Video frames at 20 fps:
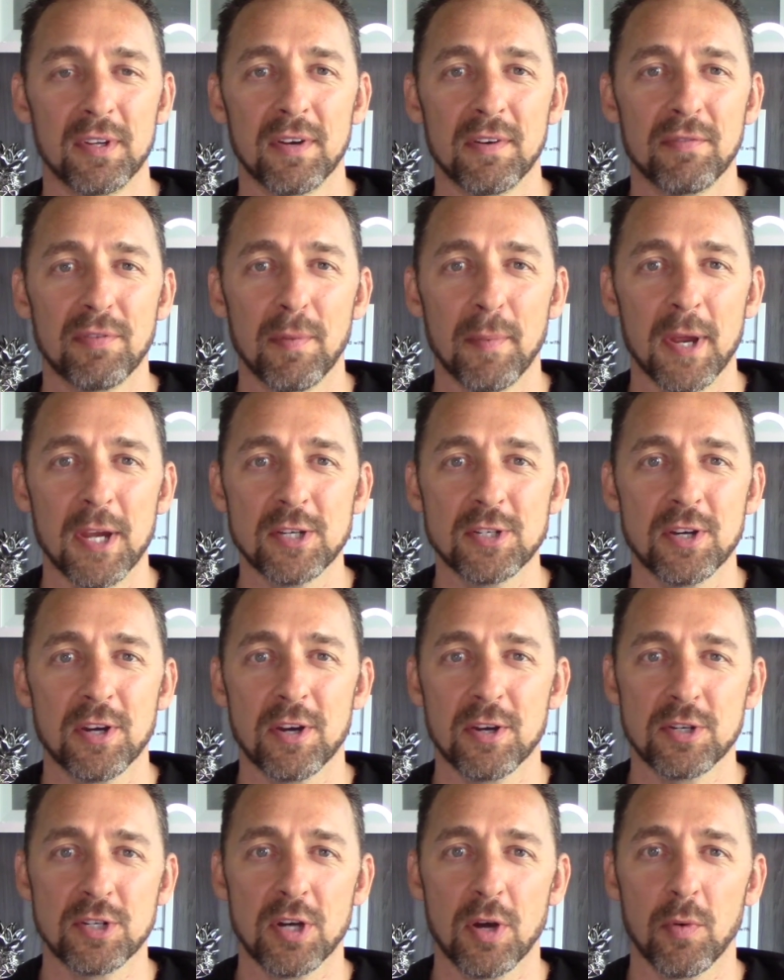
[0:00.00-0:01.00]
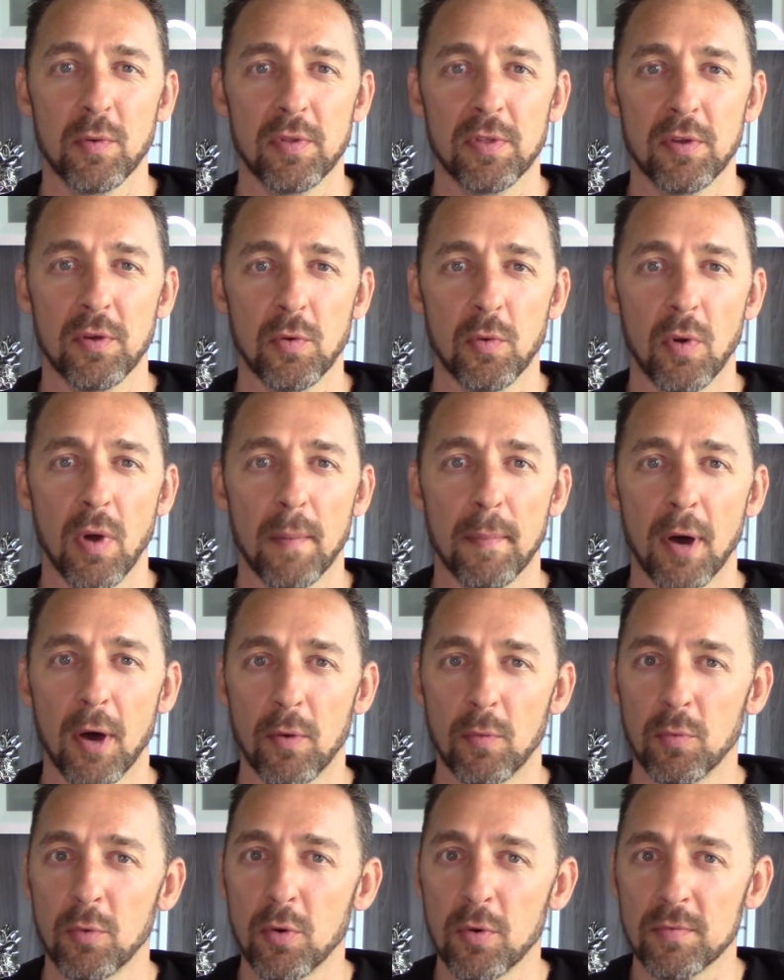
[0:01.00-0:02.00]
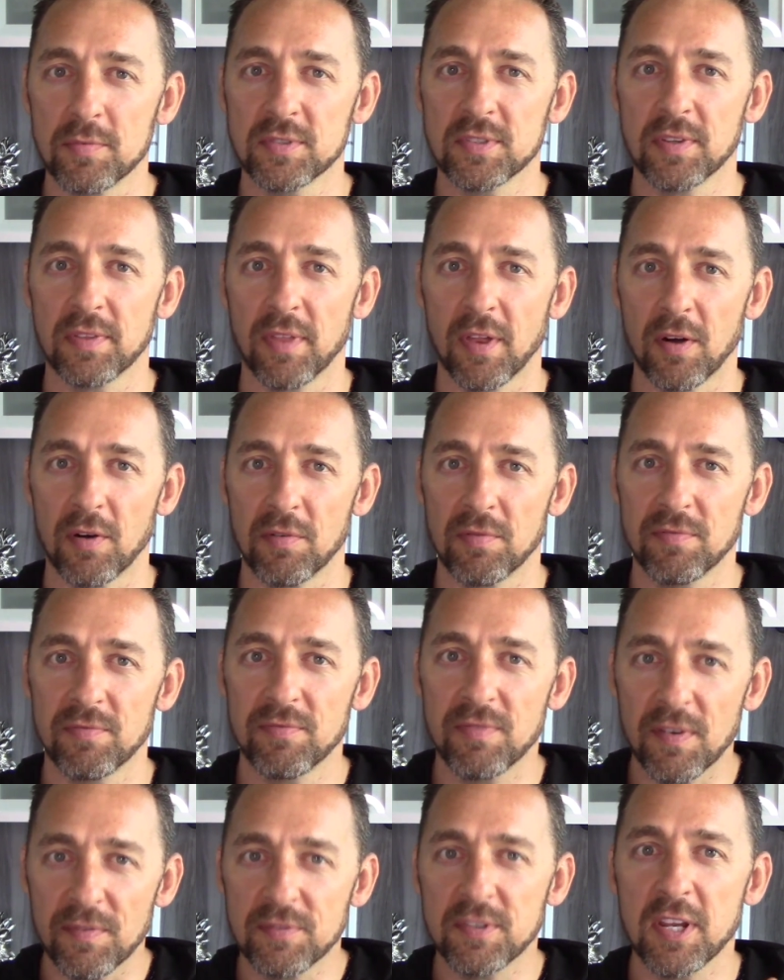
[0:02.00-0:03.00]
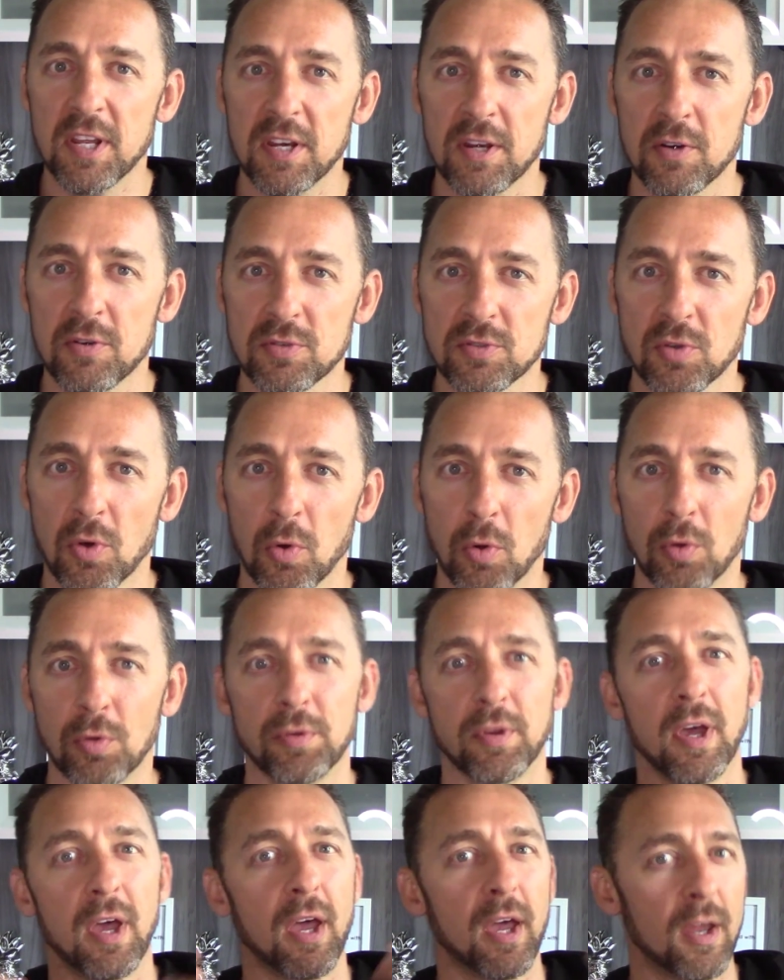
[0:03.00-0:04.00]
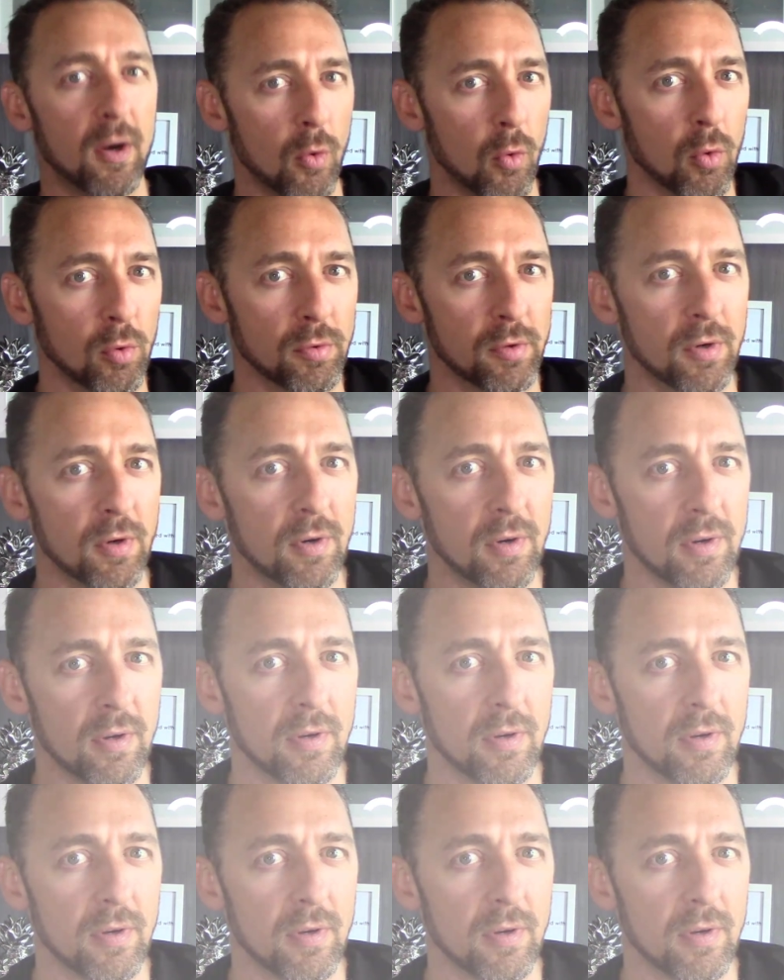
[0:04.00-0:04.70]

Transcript: information to share with you about roofs that are 15 years old and older.